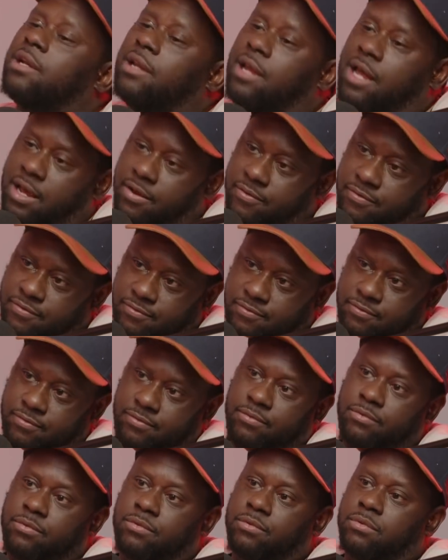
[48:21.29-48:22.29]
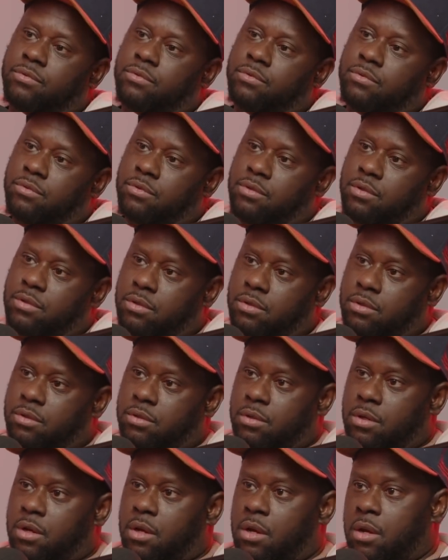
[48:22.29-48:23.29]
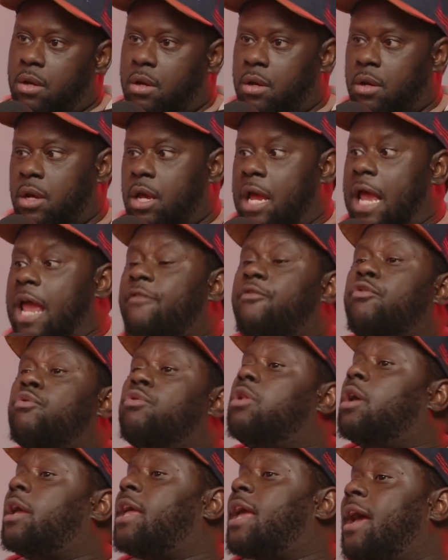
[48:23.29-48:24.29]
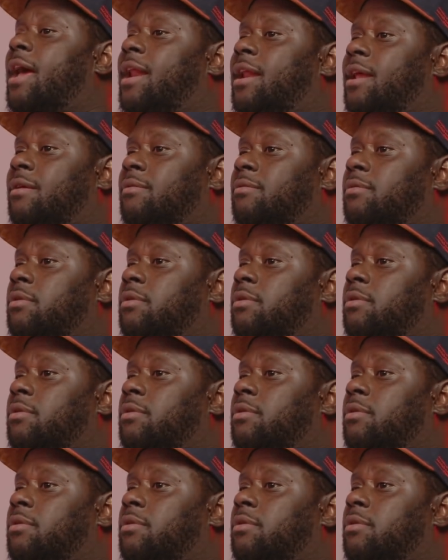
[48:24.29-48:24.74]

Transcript: life. Damn, son. If you look at it,